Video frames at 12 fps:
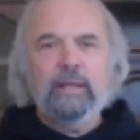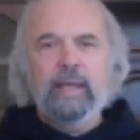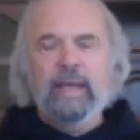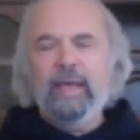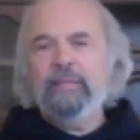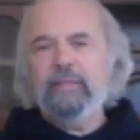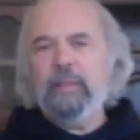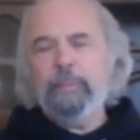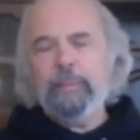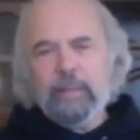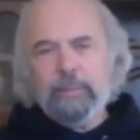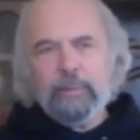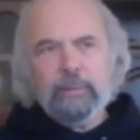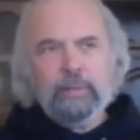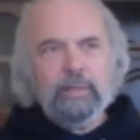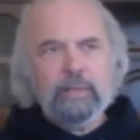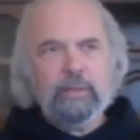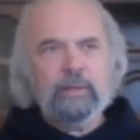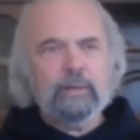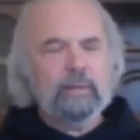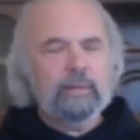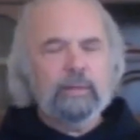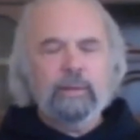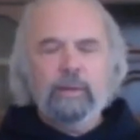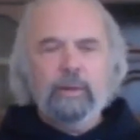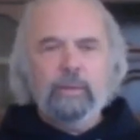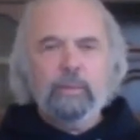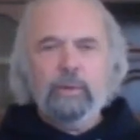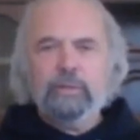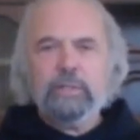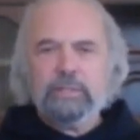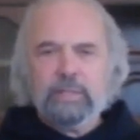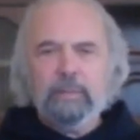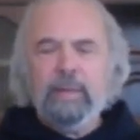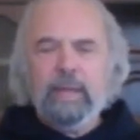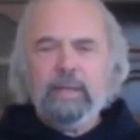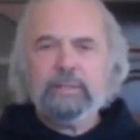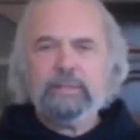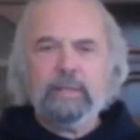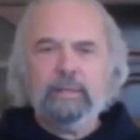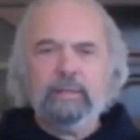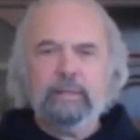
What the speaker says: And then the people here were just amazing.